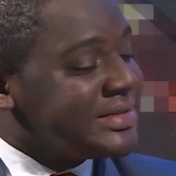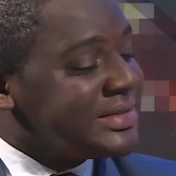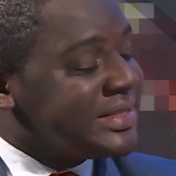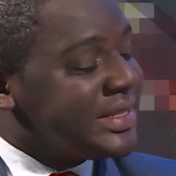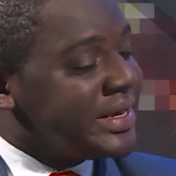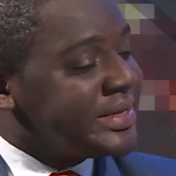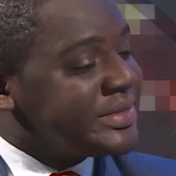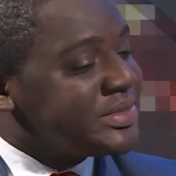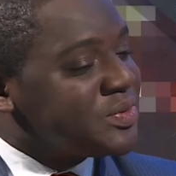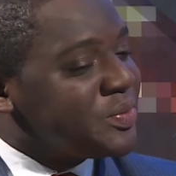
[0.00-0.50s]

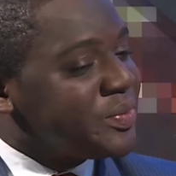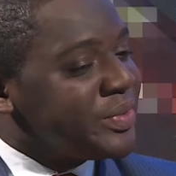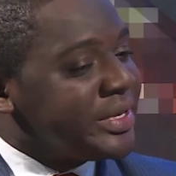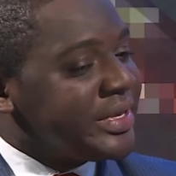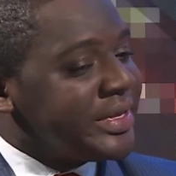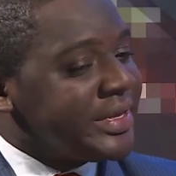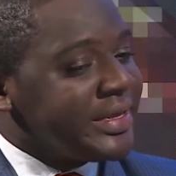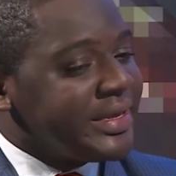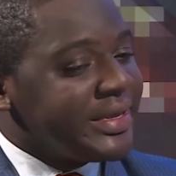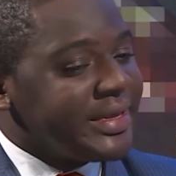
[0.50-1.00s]
that
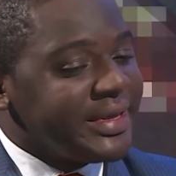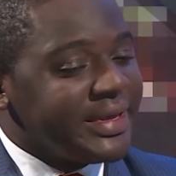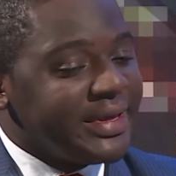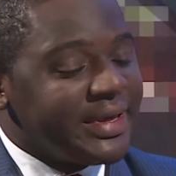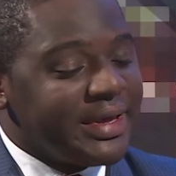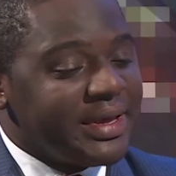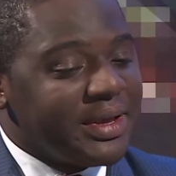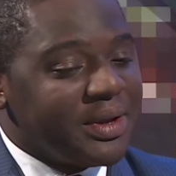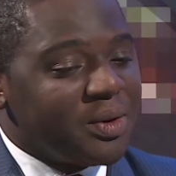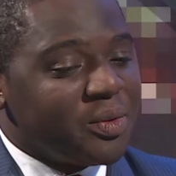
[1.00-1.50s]
we
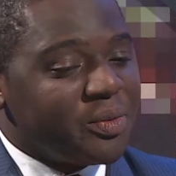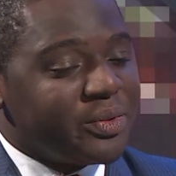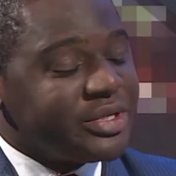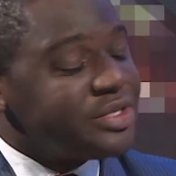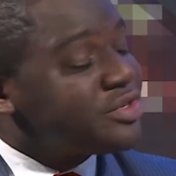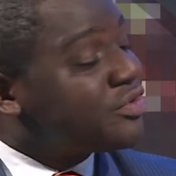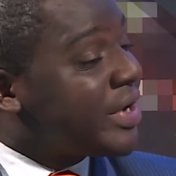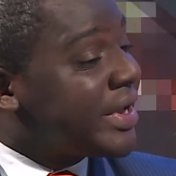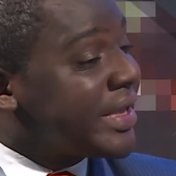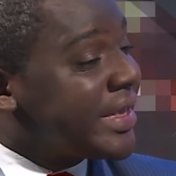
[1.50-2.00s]

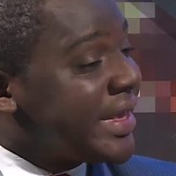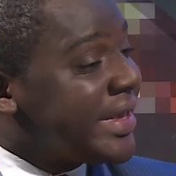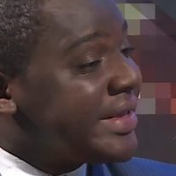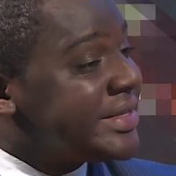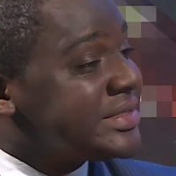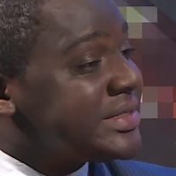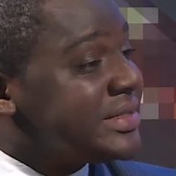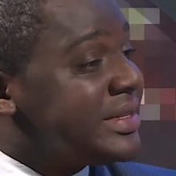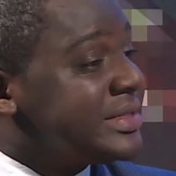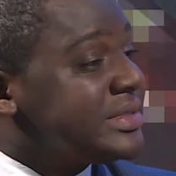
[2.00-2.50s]

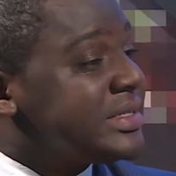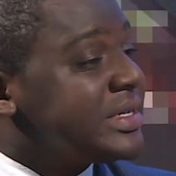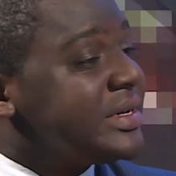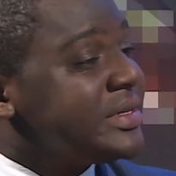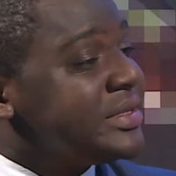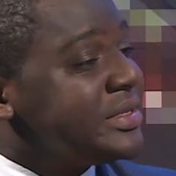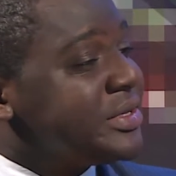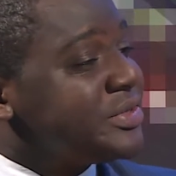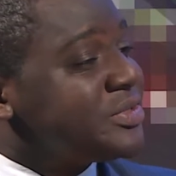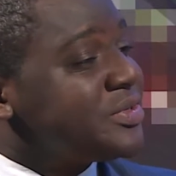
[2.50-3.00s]
truncate the
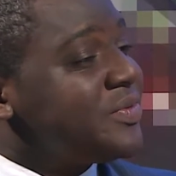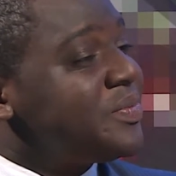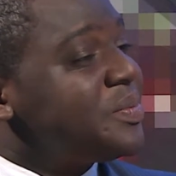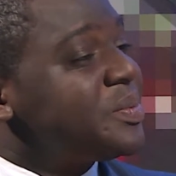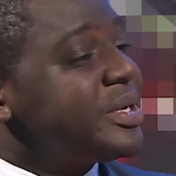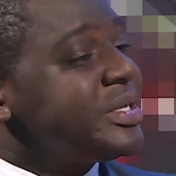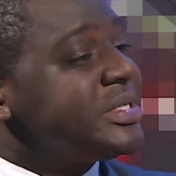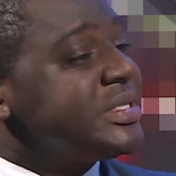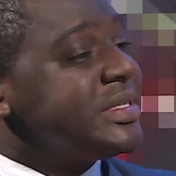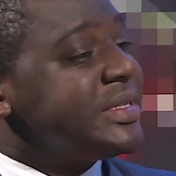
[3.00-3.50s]
tenures of
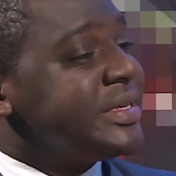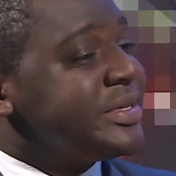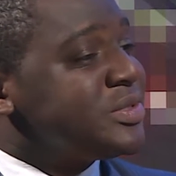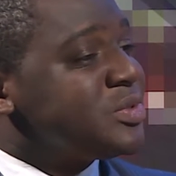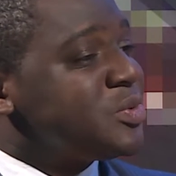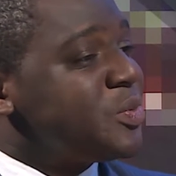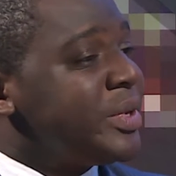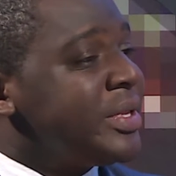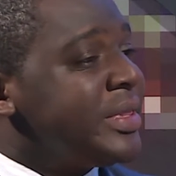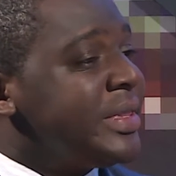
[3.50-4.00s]

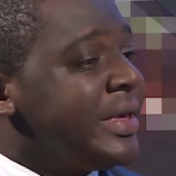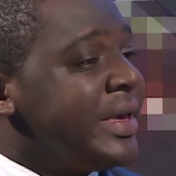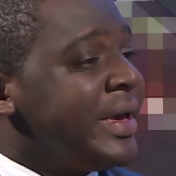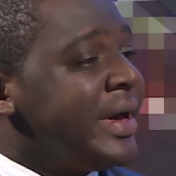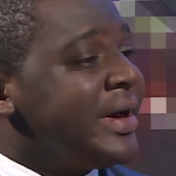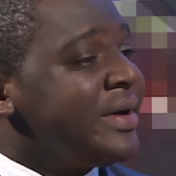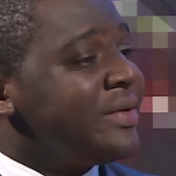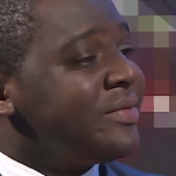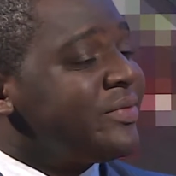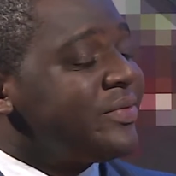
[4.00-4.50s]
presidents when they
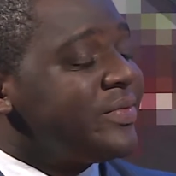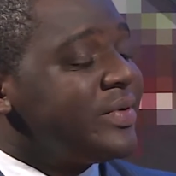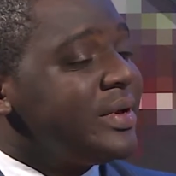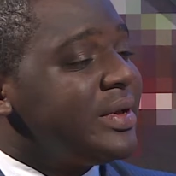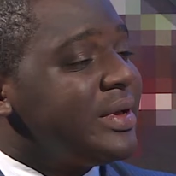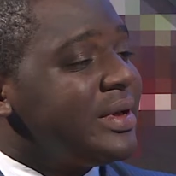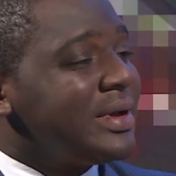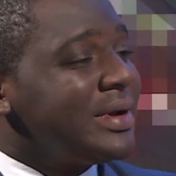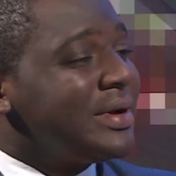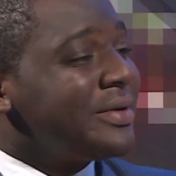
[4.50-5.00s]
have
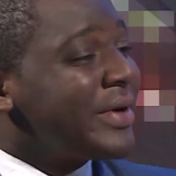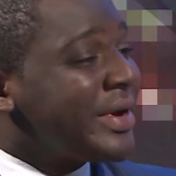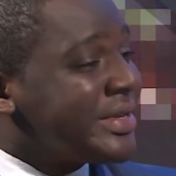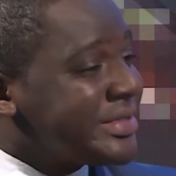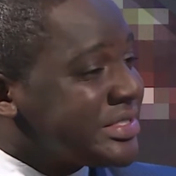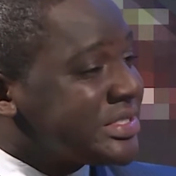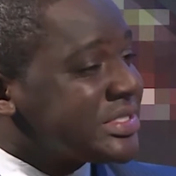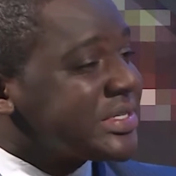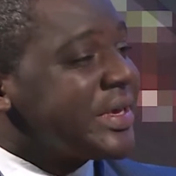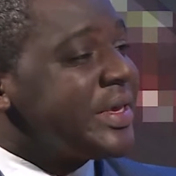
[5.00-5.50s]

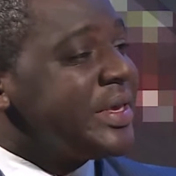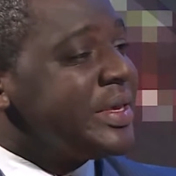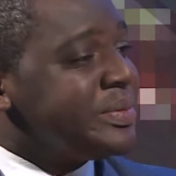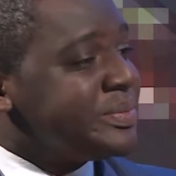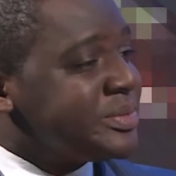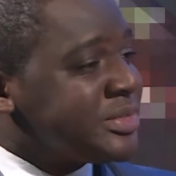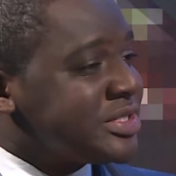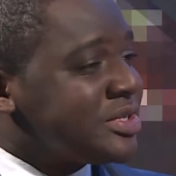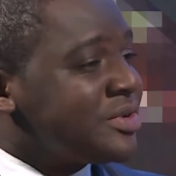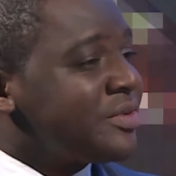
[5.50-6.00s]
grand
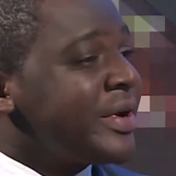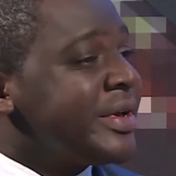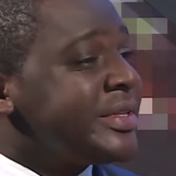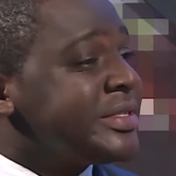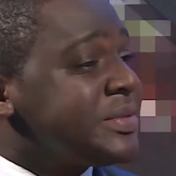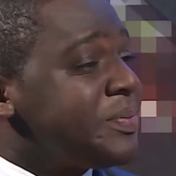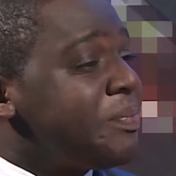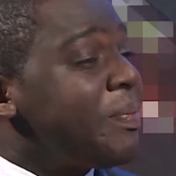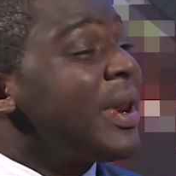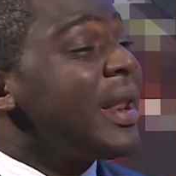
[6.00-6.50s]
schemes,
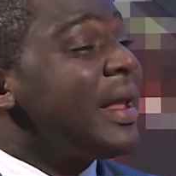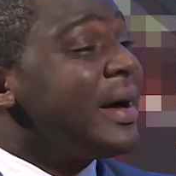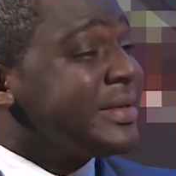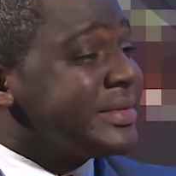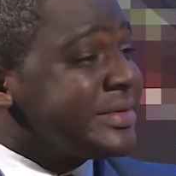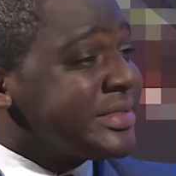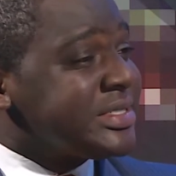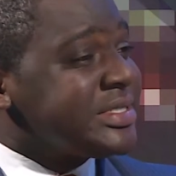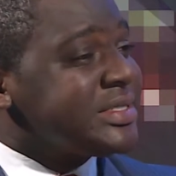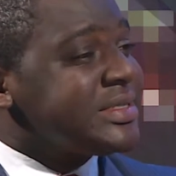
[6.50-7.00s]
grand
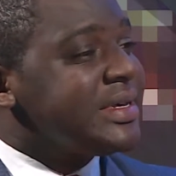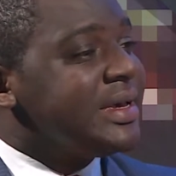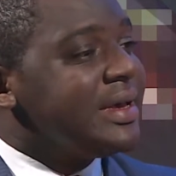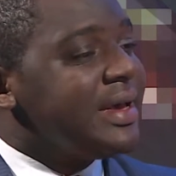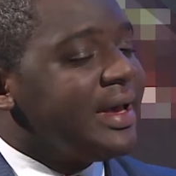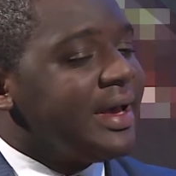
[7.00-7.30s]
plans